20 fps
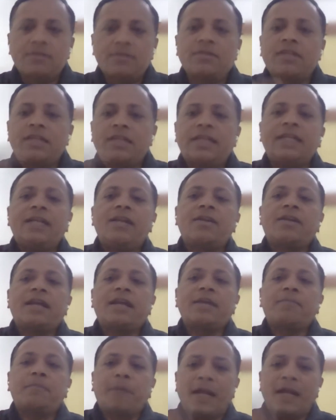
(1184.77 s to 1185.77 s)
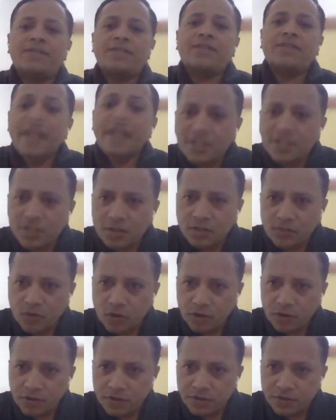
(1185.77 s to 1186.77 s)
the dealer can place the next set of
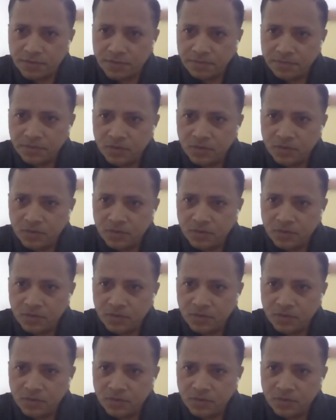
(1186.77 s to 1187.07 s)
orders.